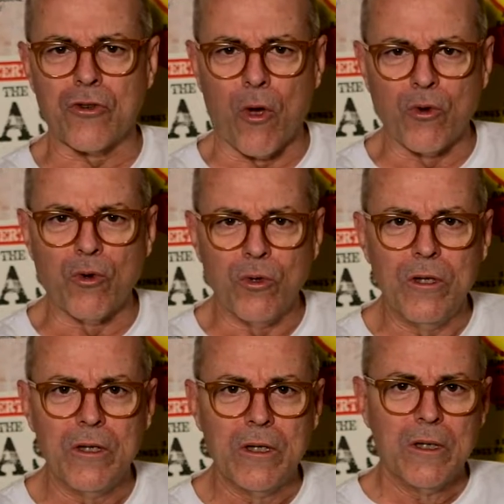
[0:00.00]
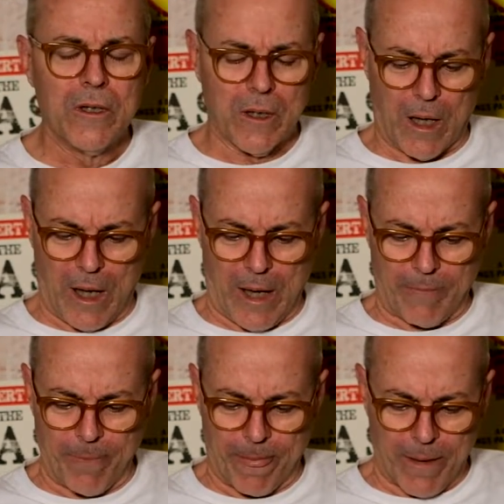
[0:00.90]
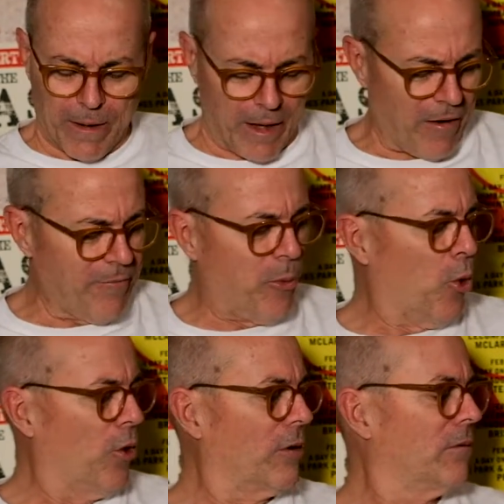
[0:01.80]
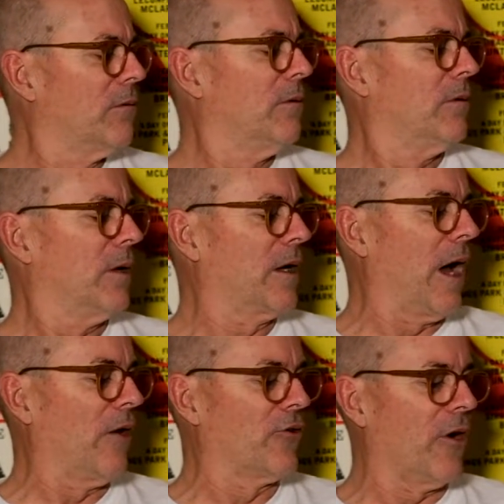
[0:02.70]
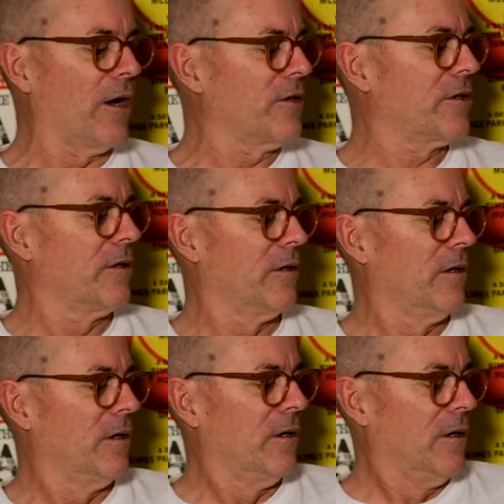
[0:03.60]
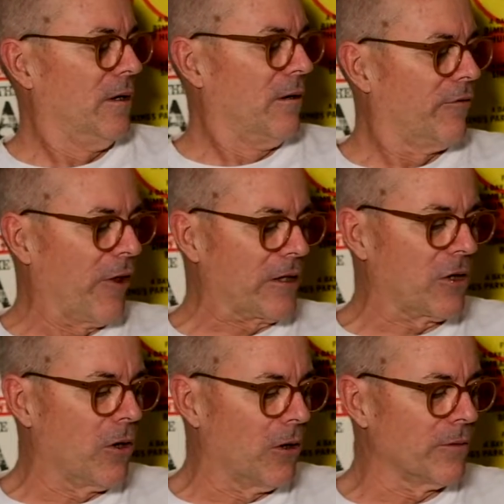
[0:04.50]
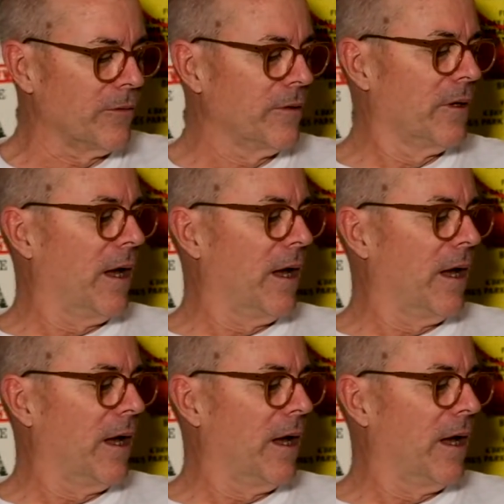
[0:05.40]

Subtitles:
so good. And I've bought a Carl Zeiss Flecticon